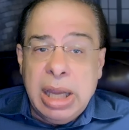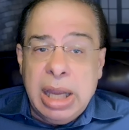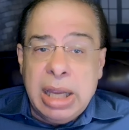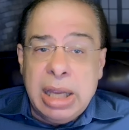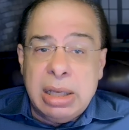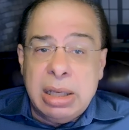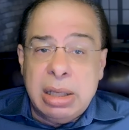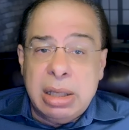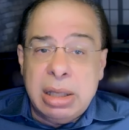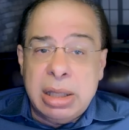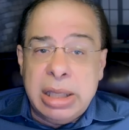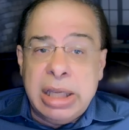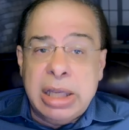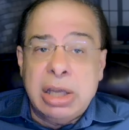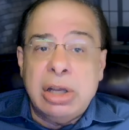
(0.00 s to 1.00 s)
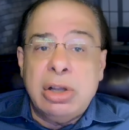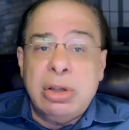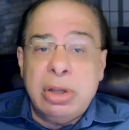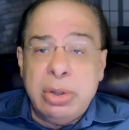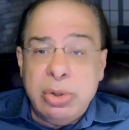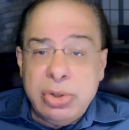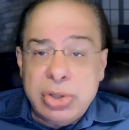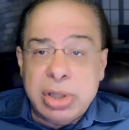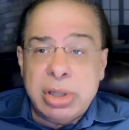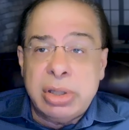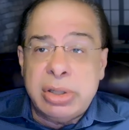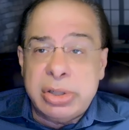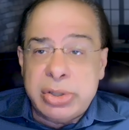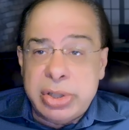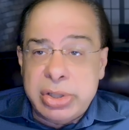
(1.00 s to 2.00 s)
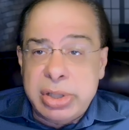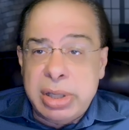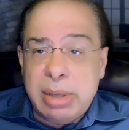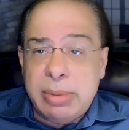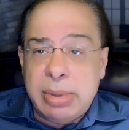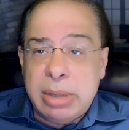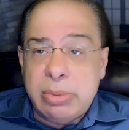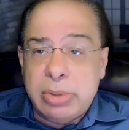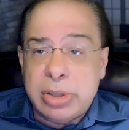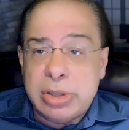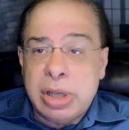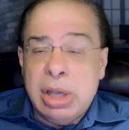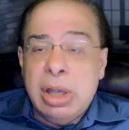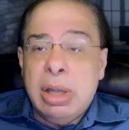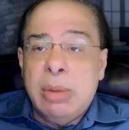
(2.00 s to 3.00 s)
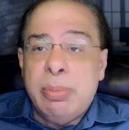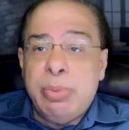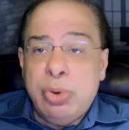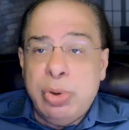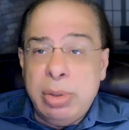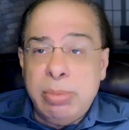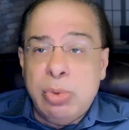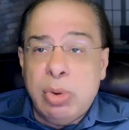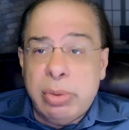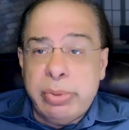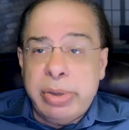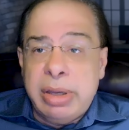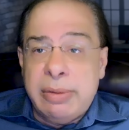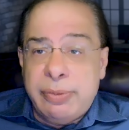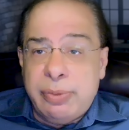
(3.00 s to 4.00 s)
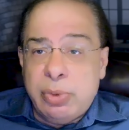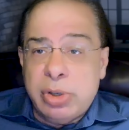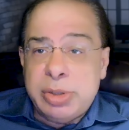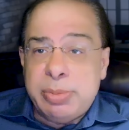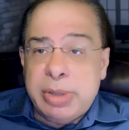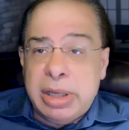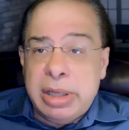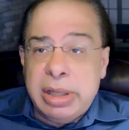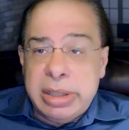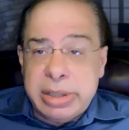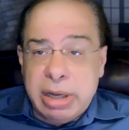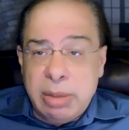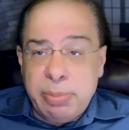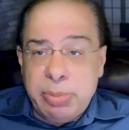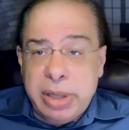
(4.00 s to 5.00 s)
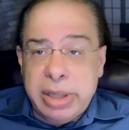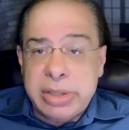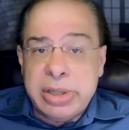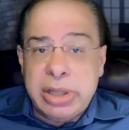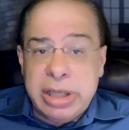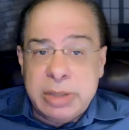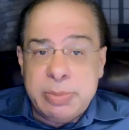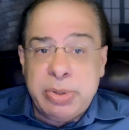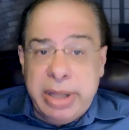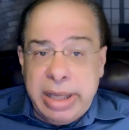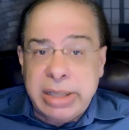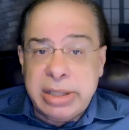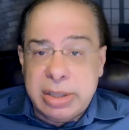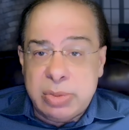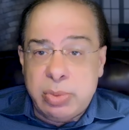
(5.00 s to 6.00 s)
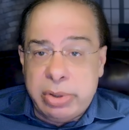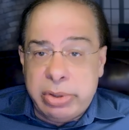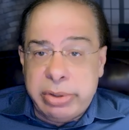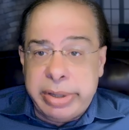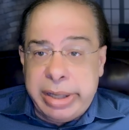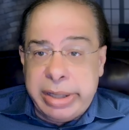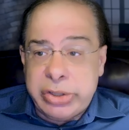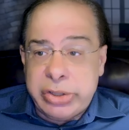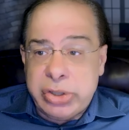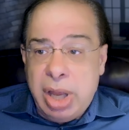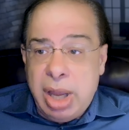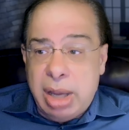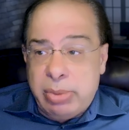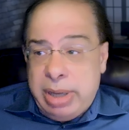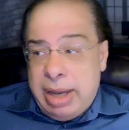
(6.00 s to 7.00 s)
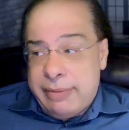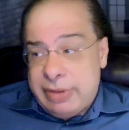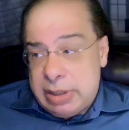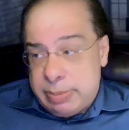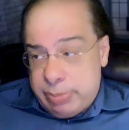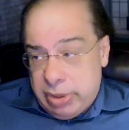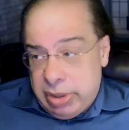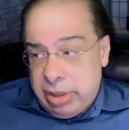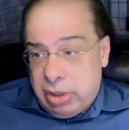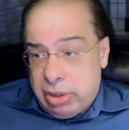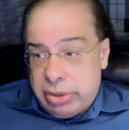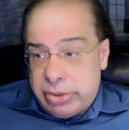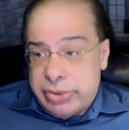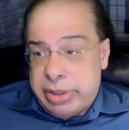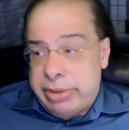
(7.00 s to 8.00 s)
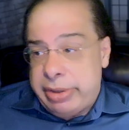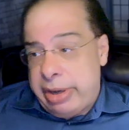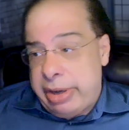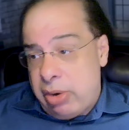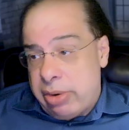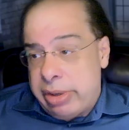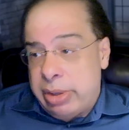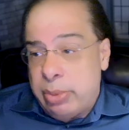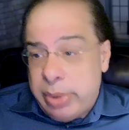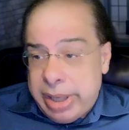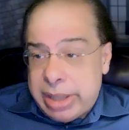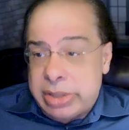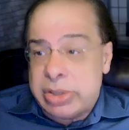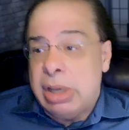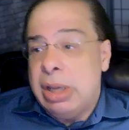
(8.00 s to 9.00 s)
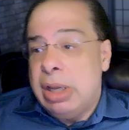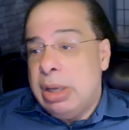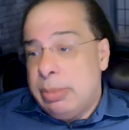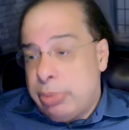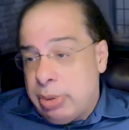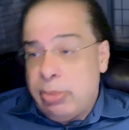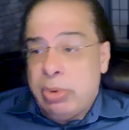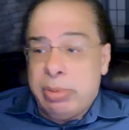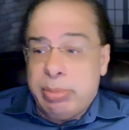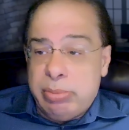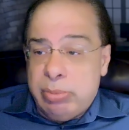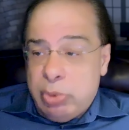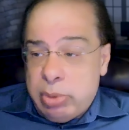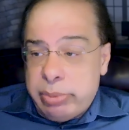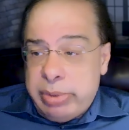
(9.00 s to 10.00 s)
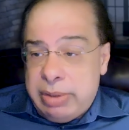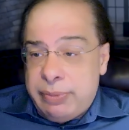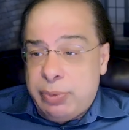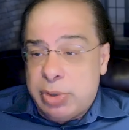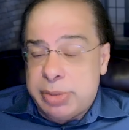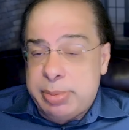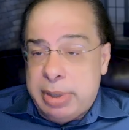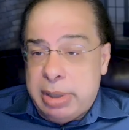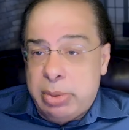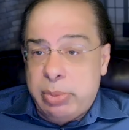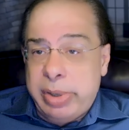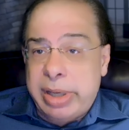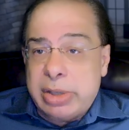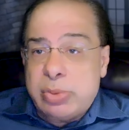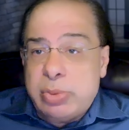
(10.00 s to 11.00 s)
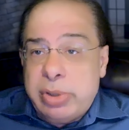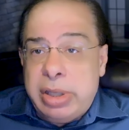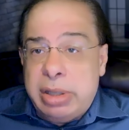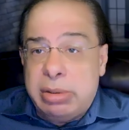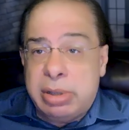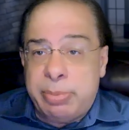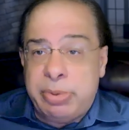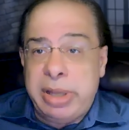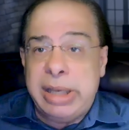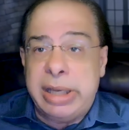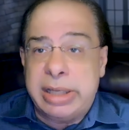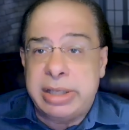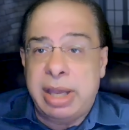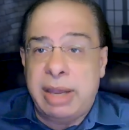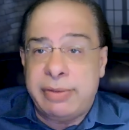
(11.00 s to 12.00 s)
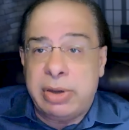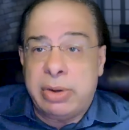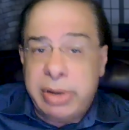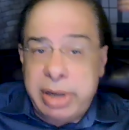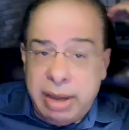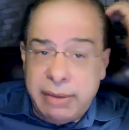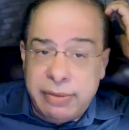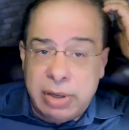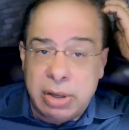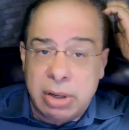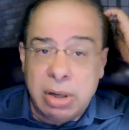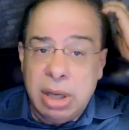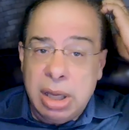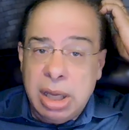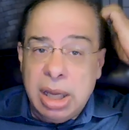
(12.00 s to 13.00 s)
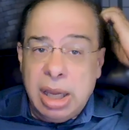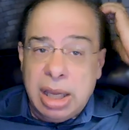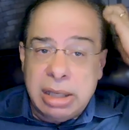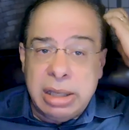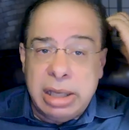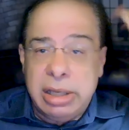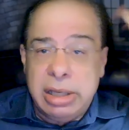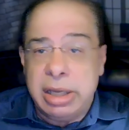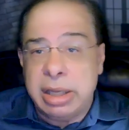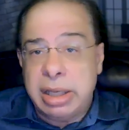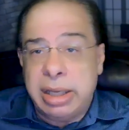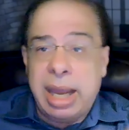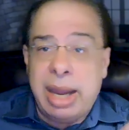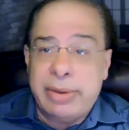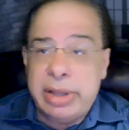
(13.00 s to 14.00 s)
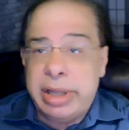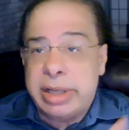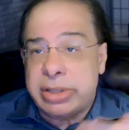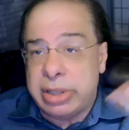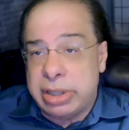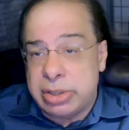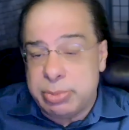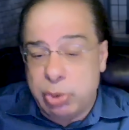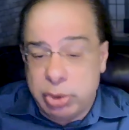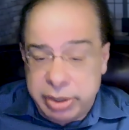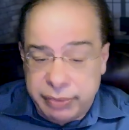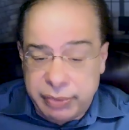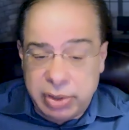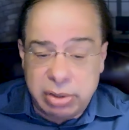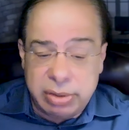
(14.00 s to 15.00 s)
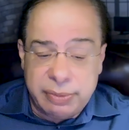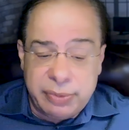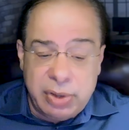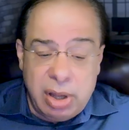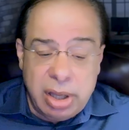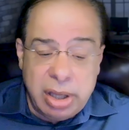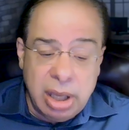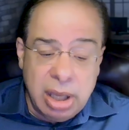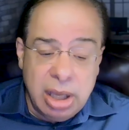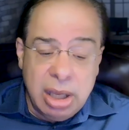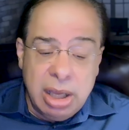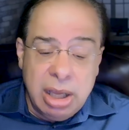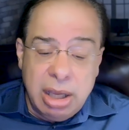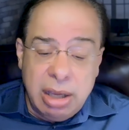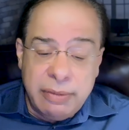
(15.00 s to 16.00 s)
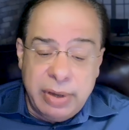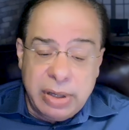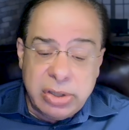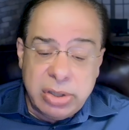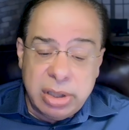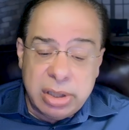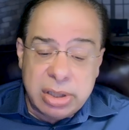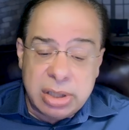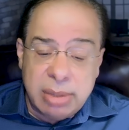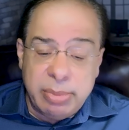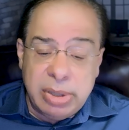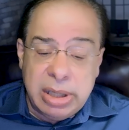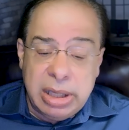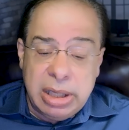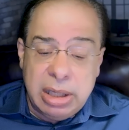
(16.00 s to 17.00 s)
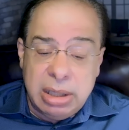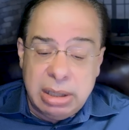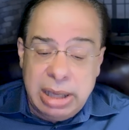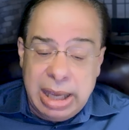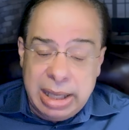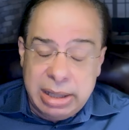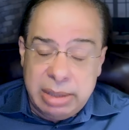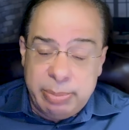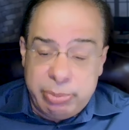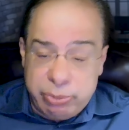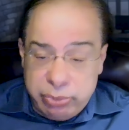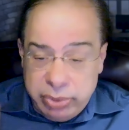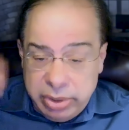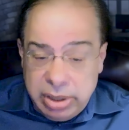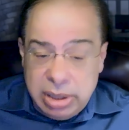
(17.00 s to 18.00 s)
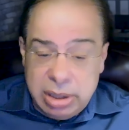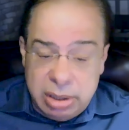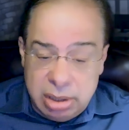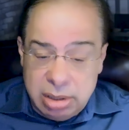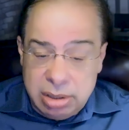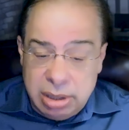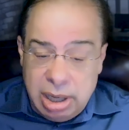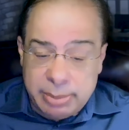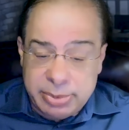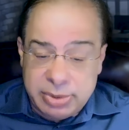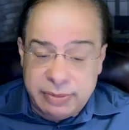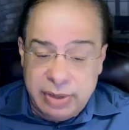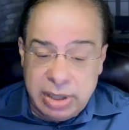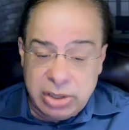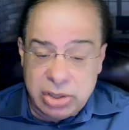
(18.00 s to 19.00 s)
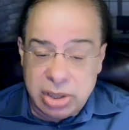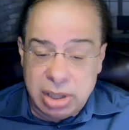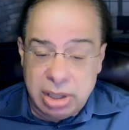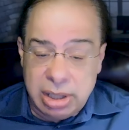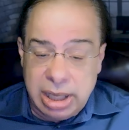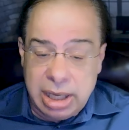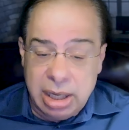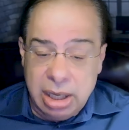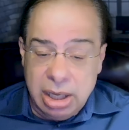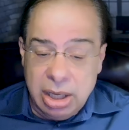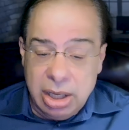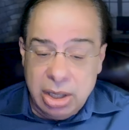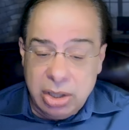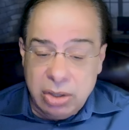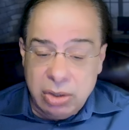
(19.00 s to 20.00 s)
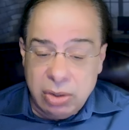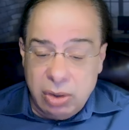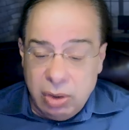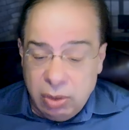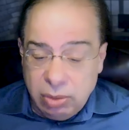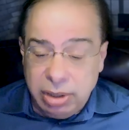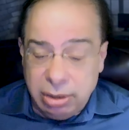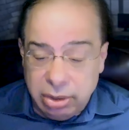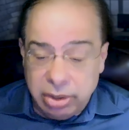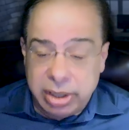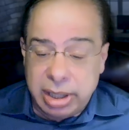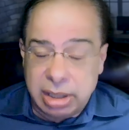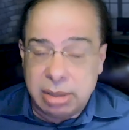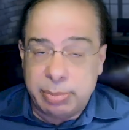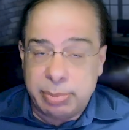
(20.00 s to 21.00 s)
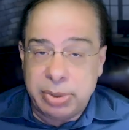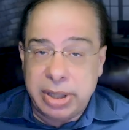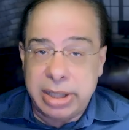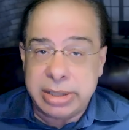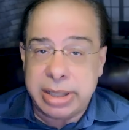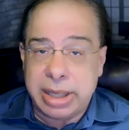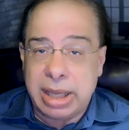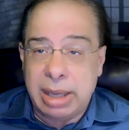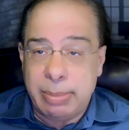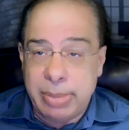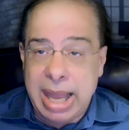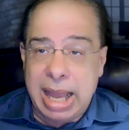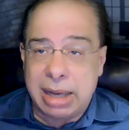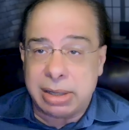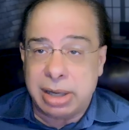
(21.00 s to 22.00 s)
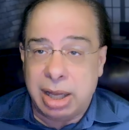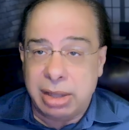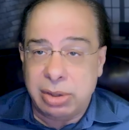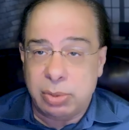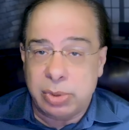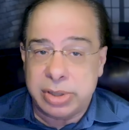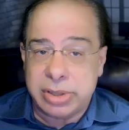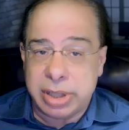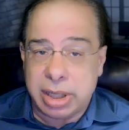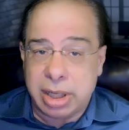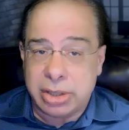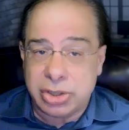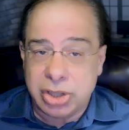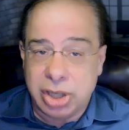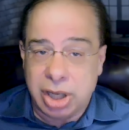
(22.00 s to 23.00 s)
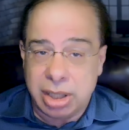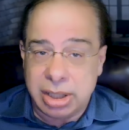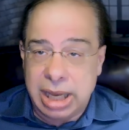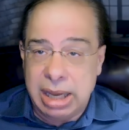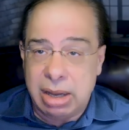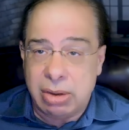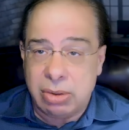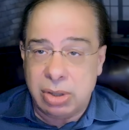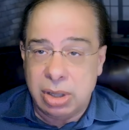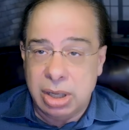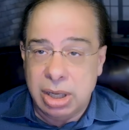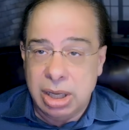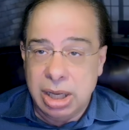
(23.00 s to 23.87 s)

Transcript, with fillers: And the conclusion, the decision they made was put more reinforcement in these airplanes in places where they're getting shot. We have these bullet holes. There they are in the wings. Put more more reinforcement in the wings. Well, you, the plane gets heavier and heavier, and then you can carry less, and it's more difficult to fly. Eventually, somebody had the brilliant observation that you're only looking at the planes that came back, not the ones that got shot down.